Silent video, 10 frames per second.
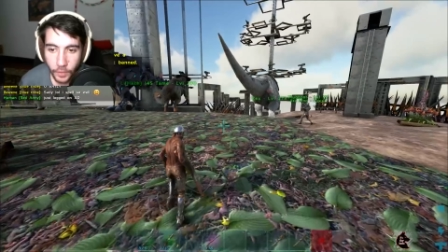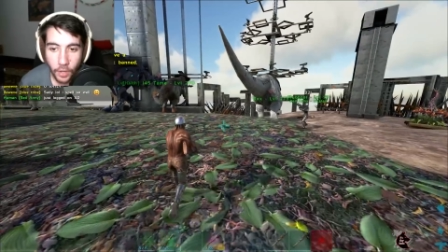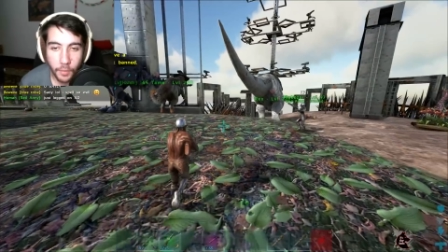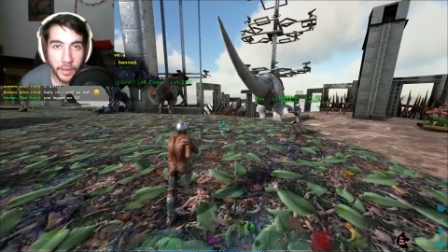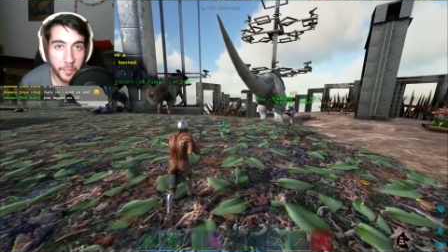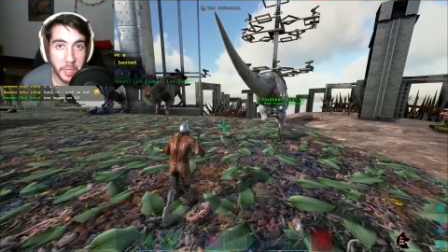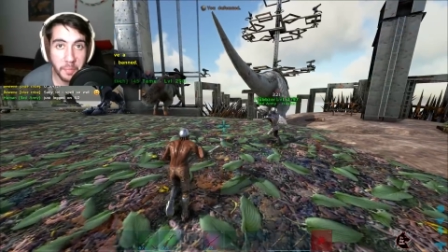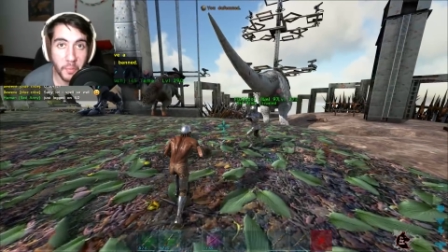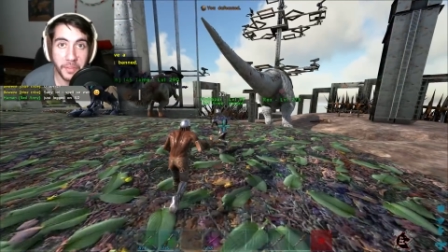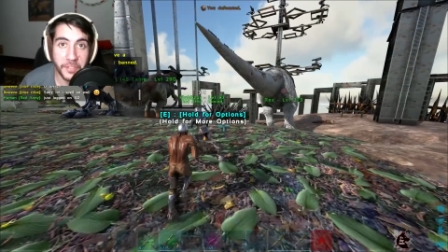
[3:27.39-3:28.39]
All right, we have
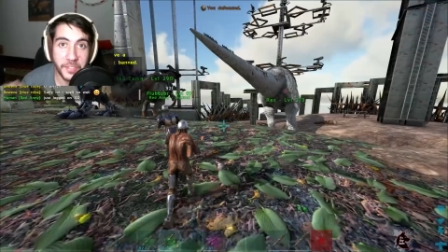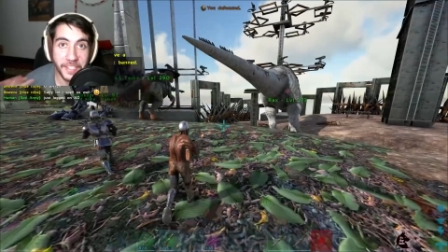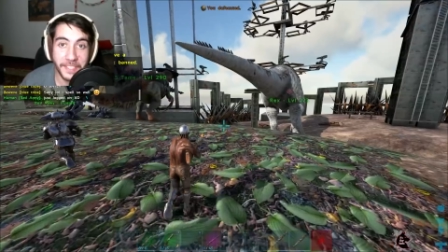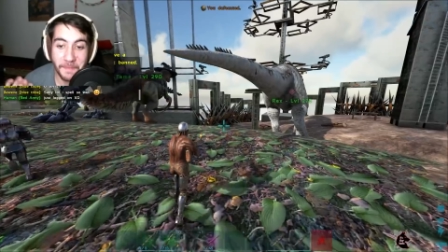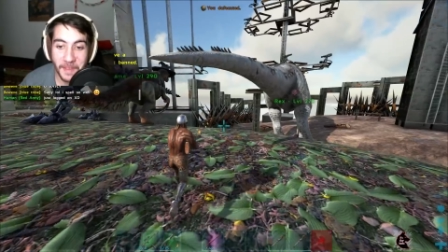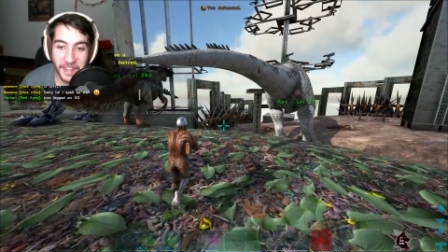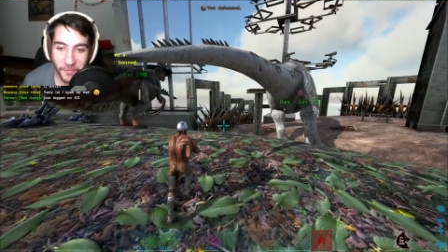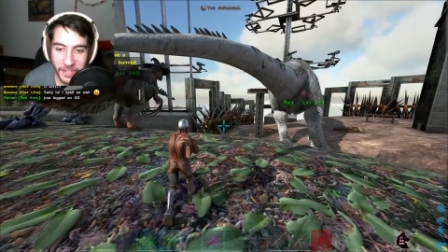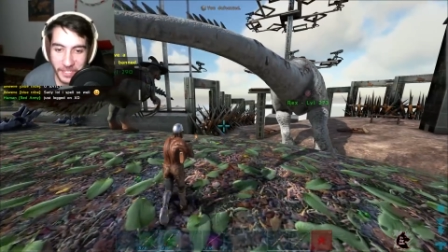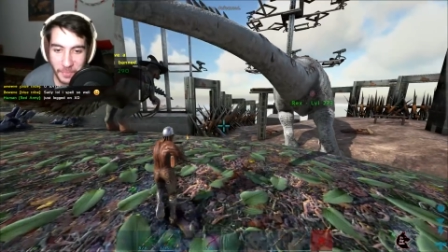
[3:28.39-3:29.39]
people with six minute
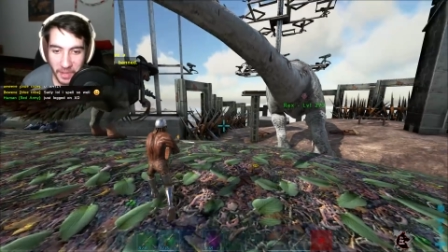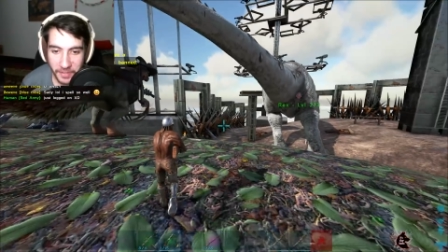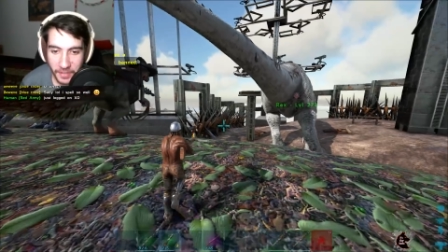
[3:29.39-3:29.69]
respawn